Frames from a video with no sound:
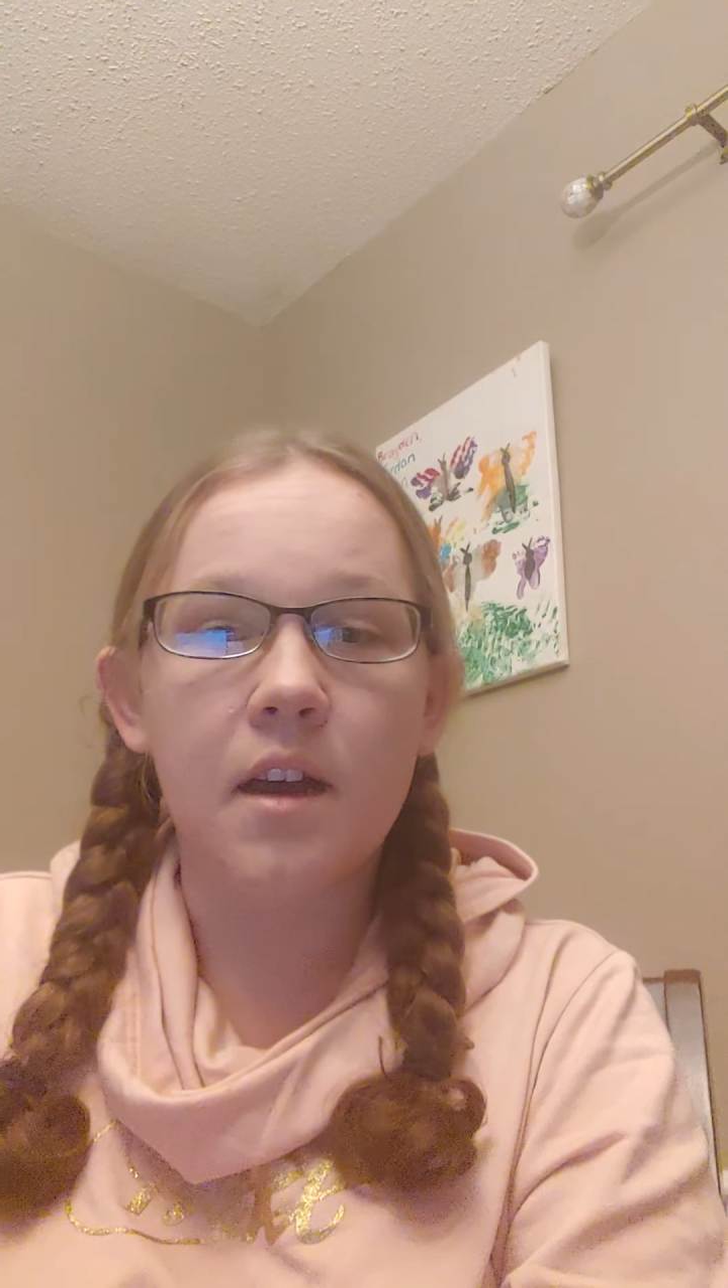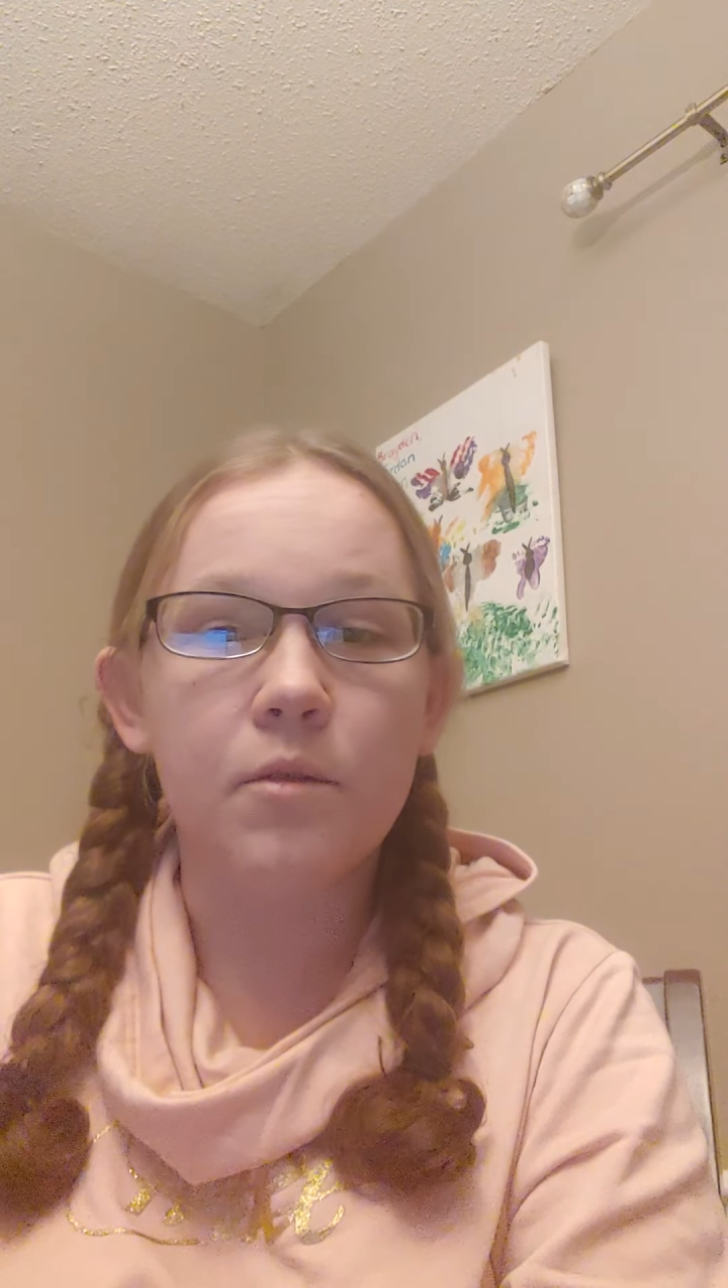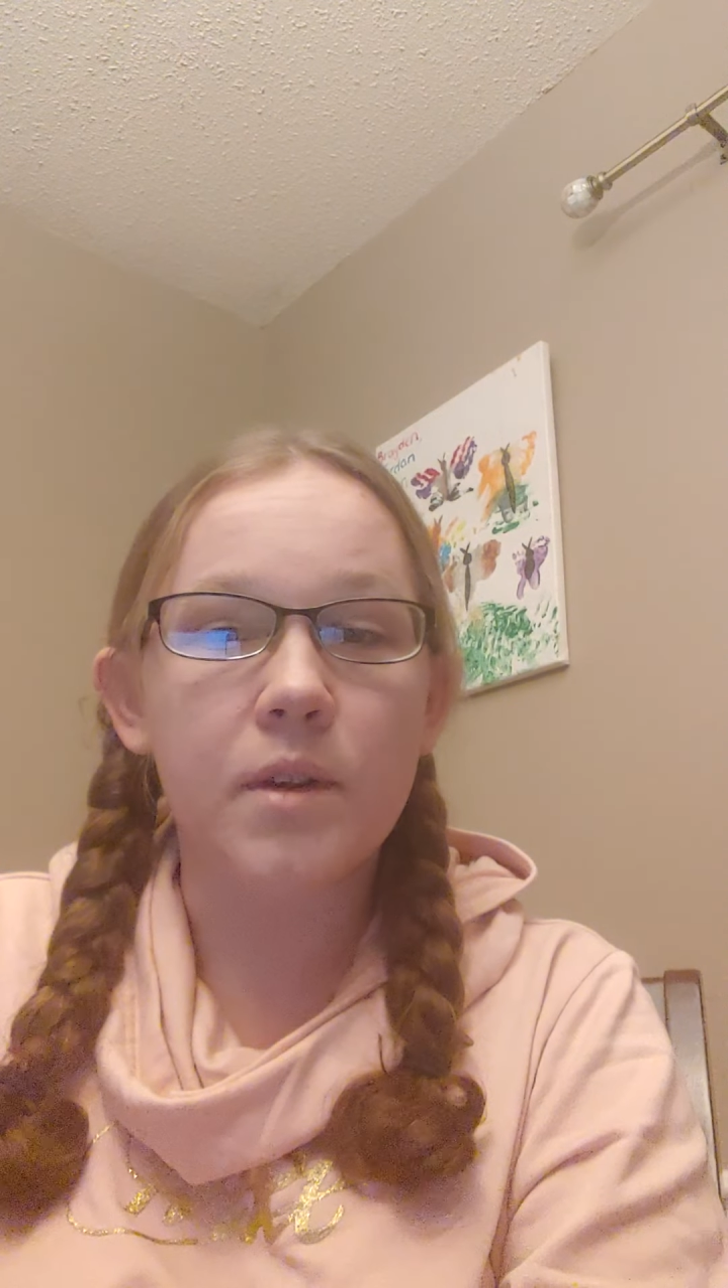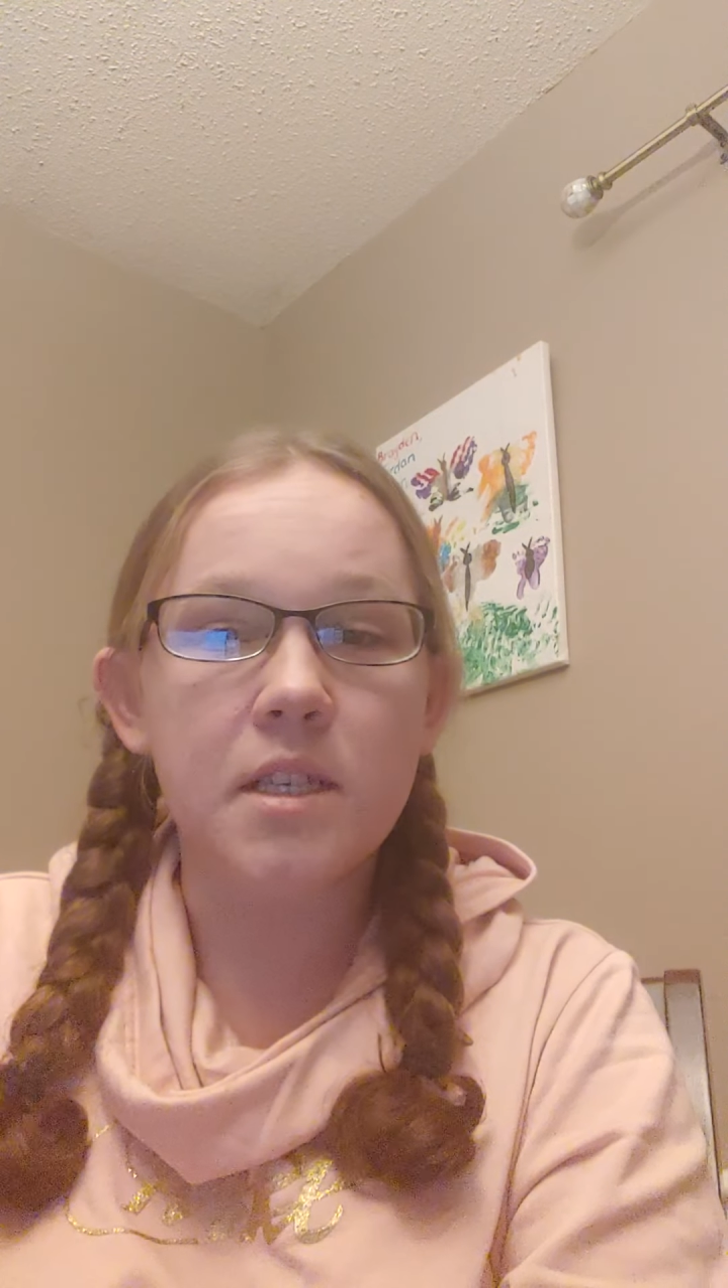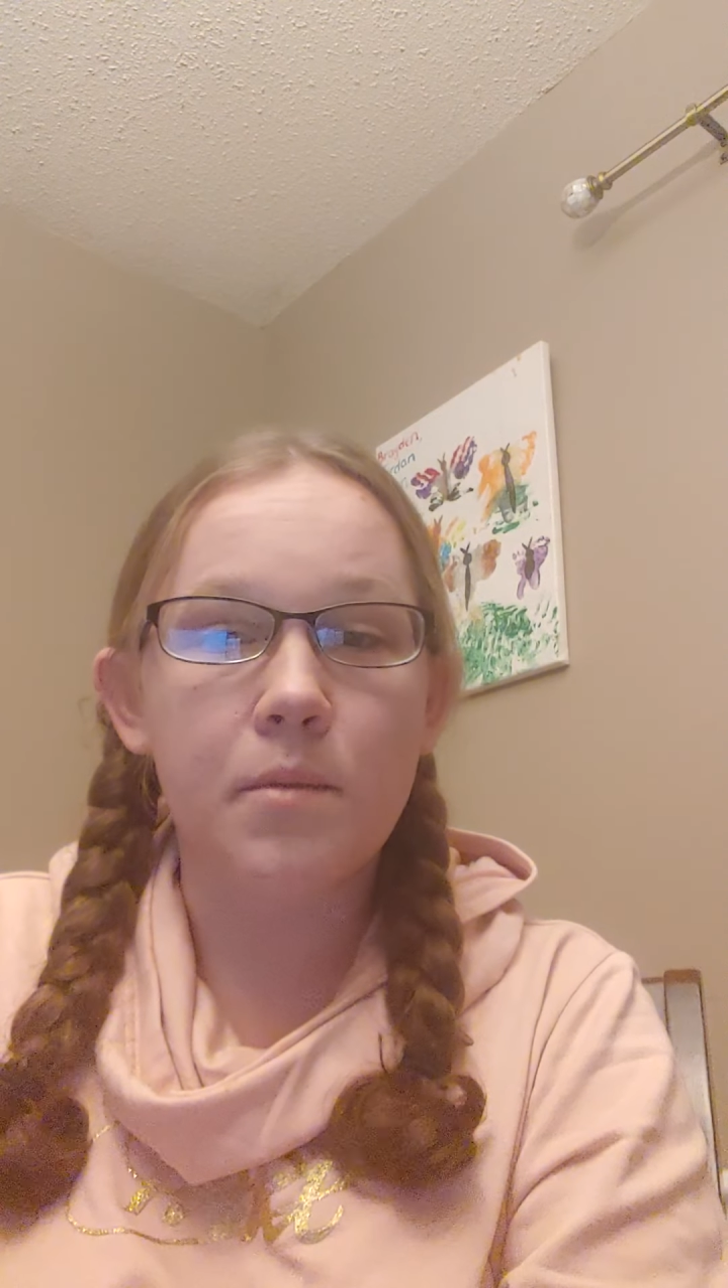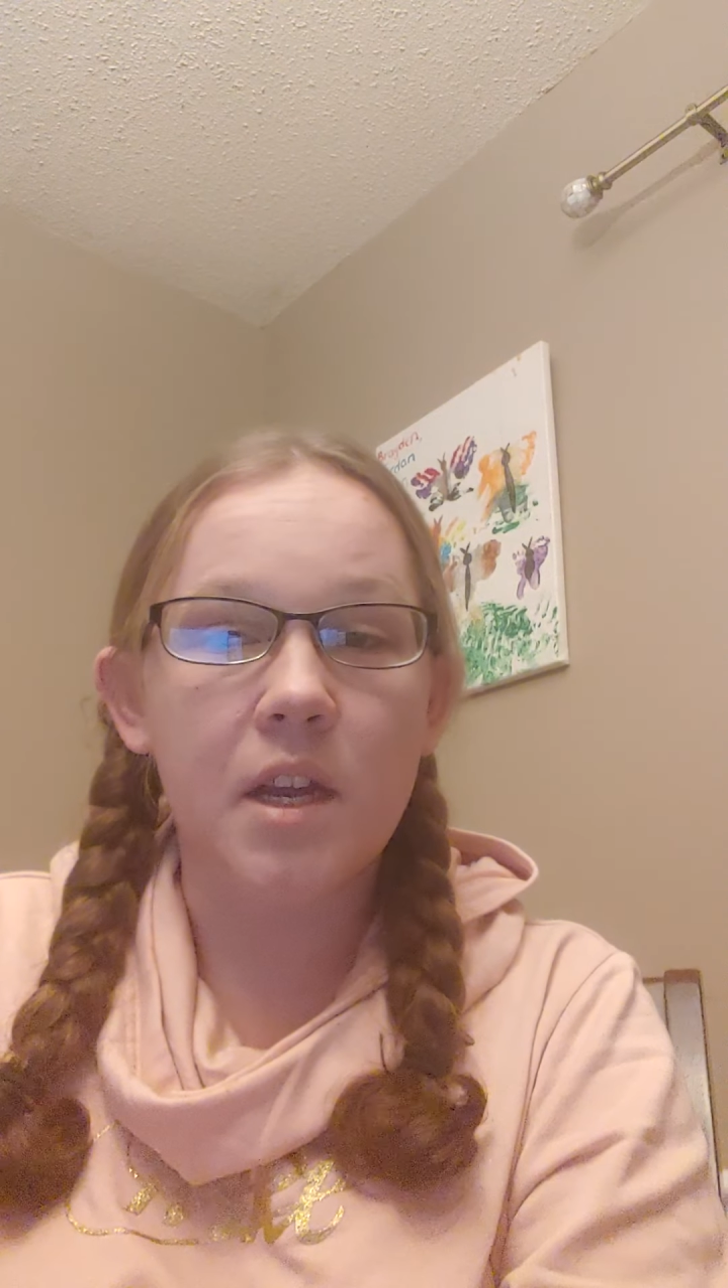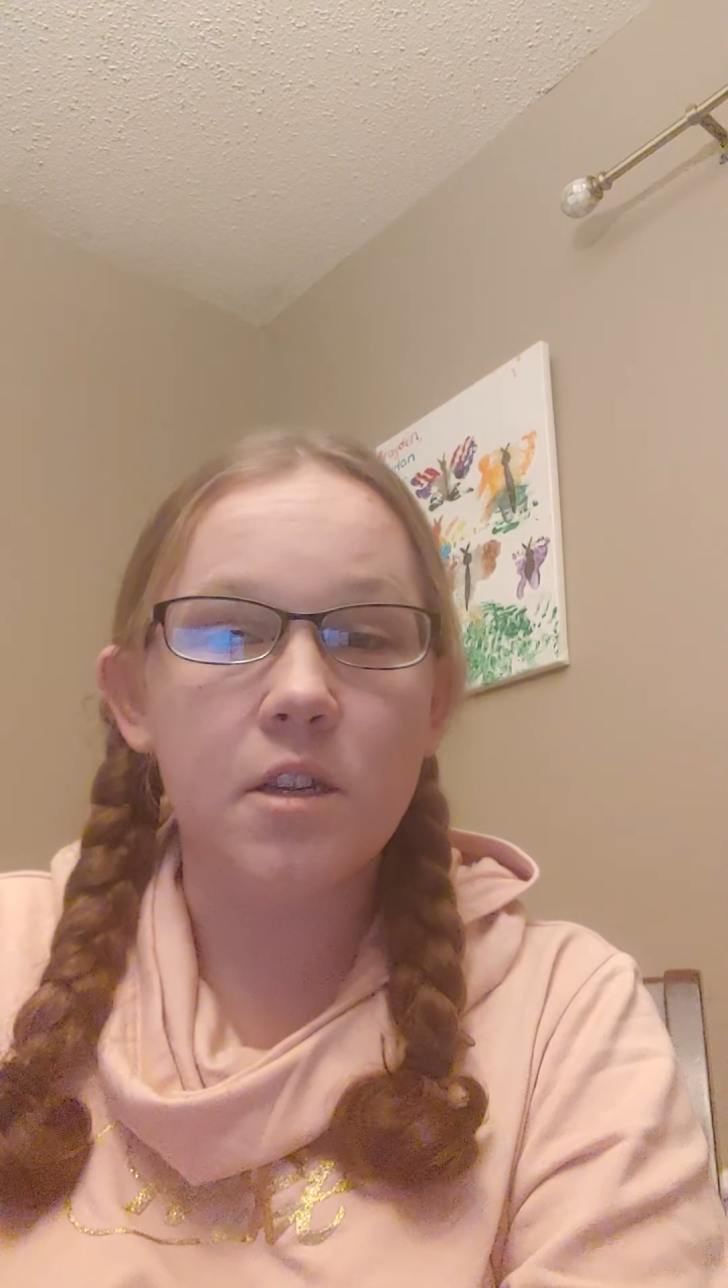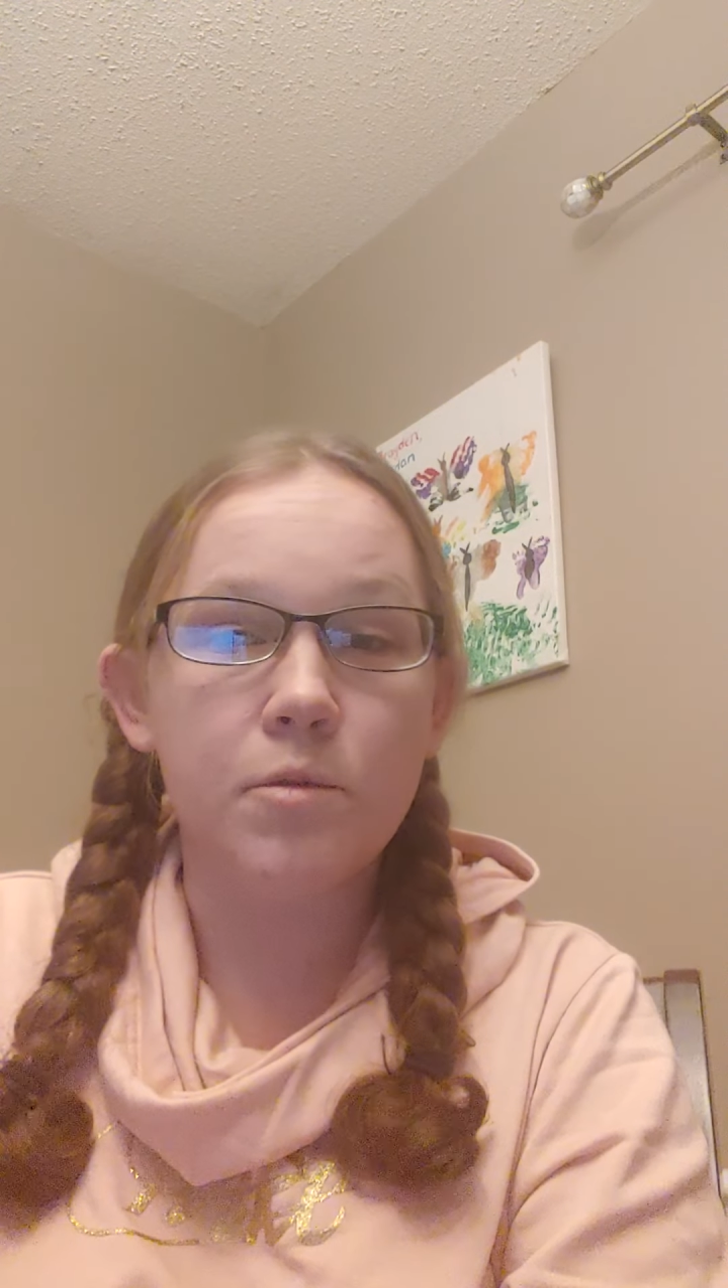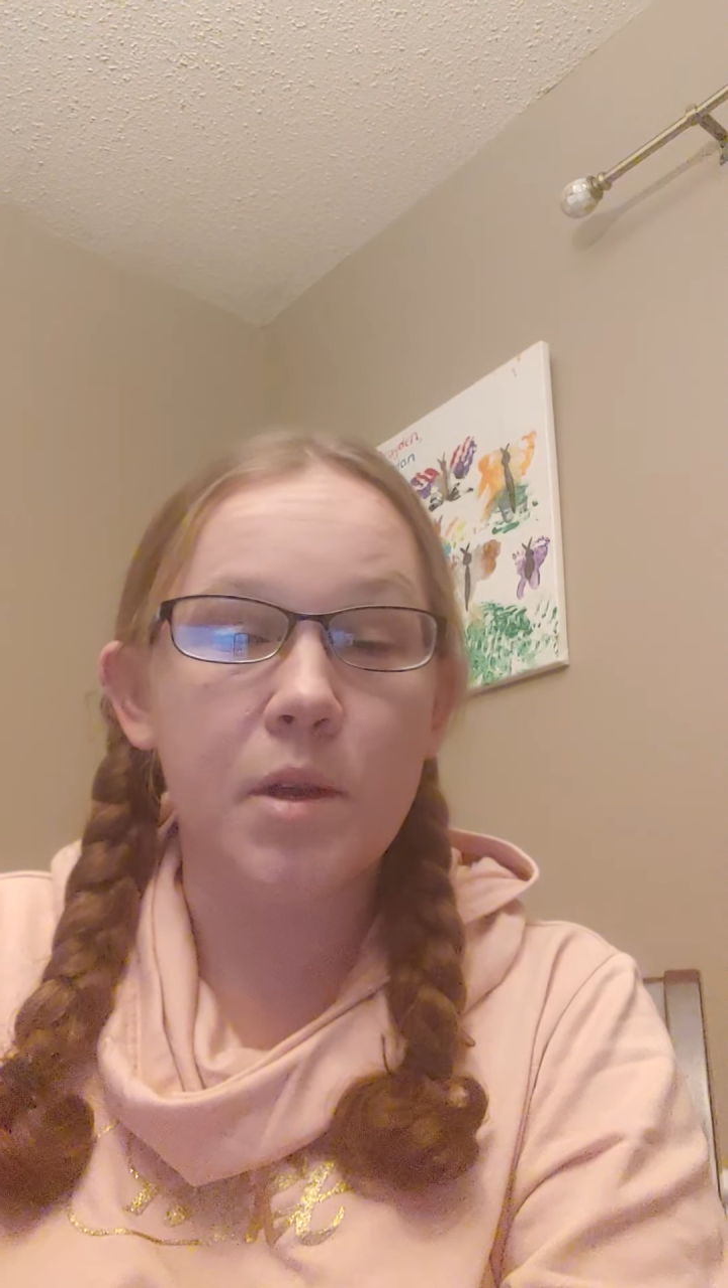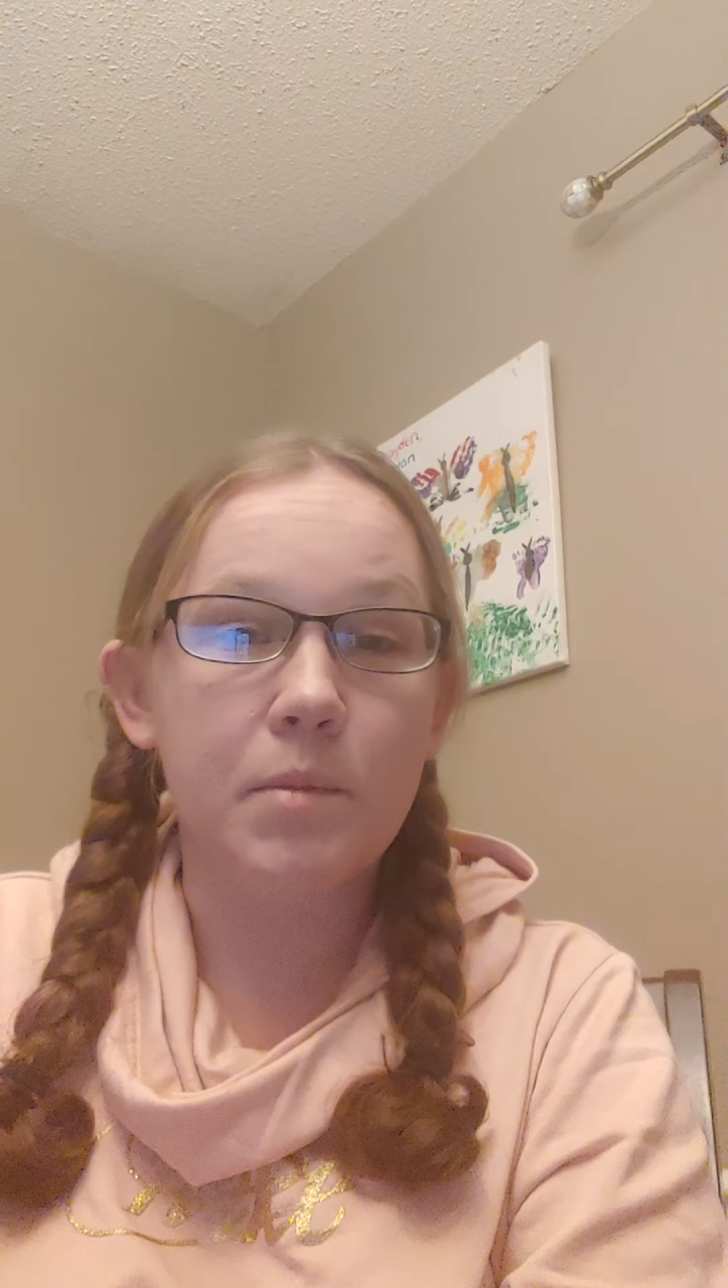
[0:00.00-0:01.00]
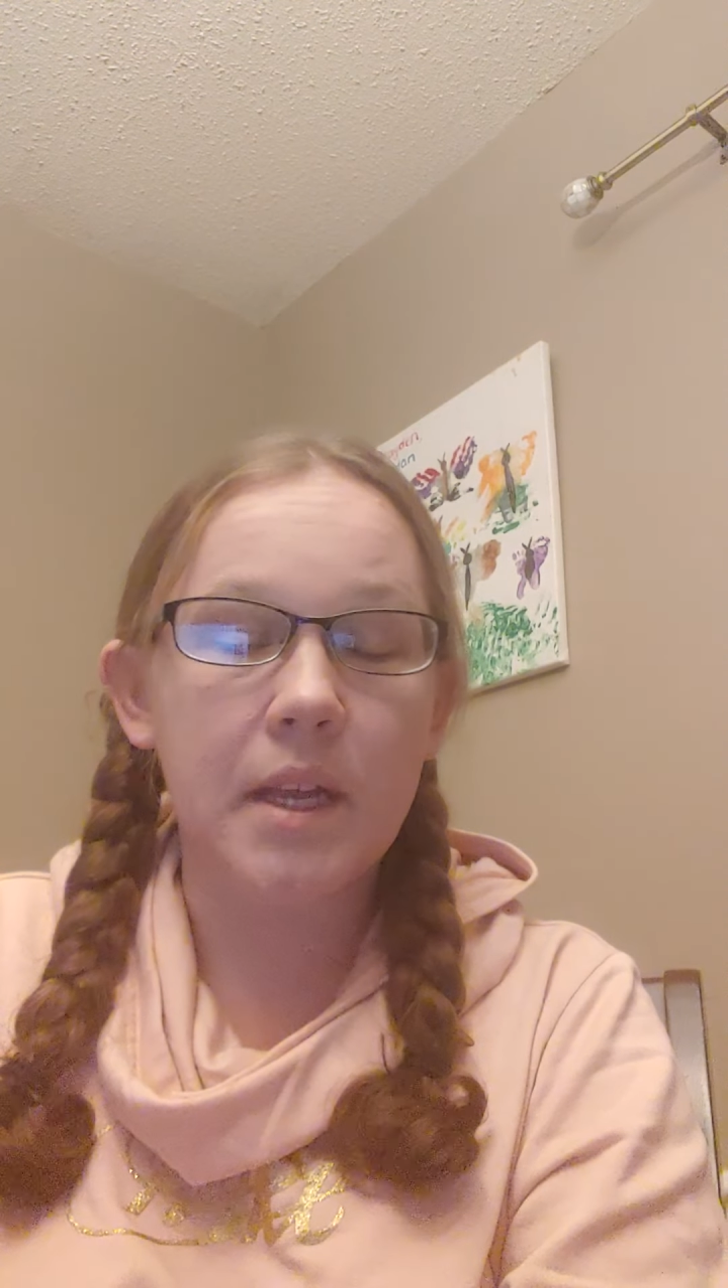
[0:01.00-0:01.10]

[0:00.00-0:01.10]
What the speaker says: risk management